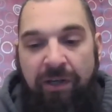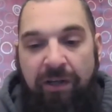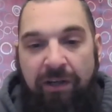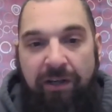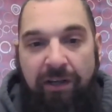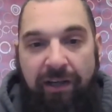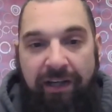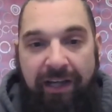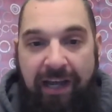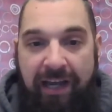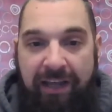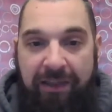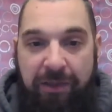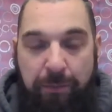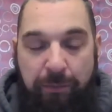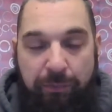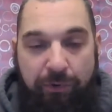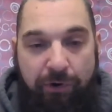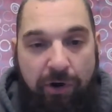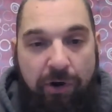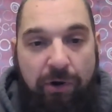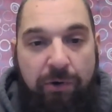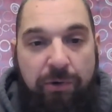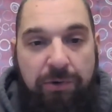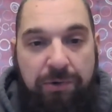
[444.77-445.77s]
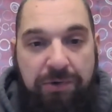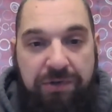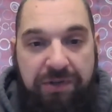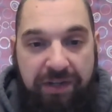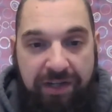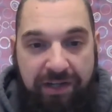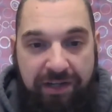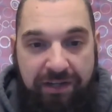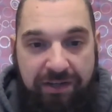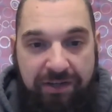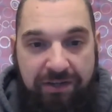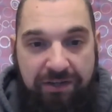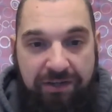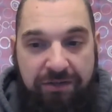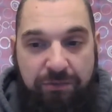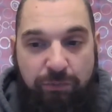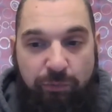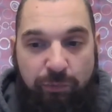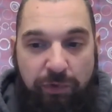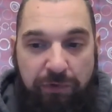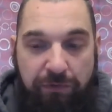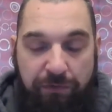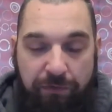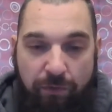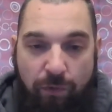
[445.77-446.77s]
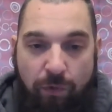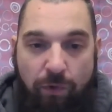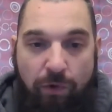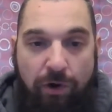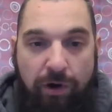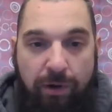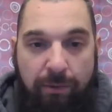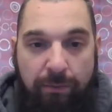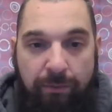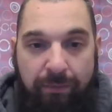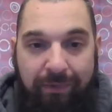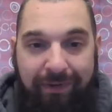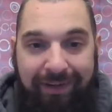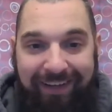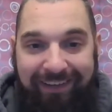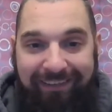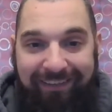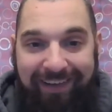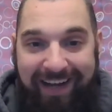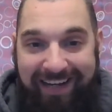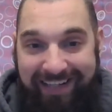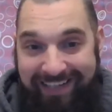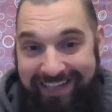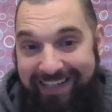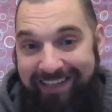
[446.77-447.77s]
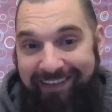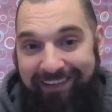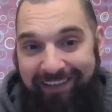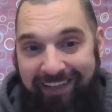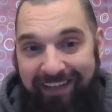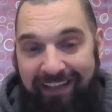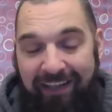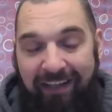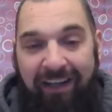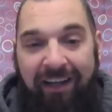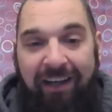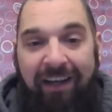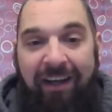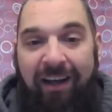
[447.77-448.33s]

Again, the pros is we form, ideally,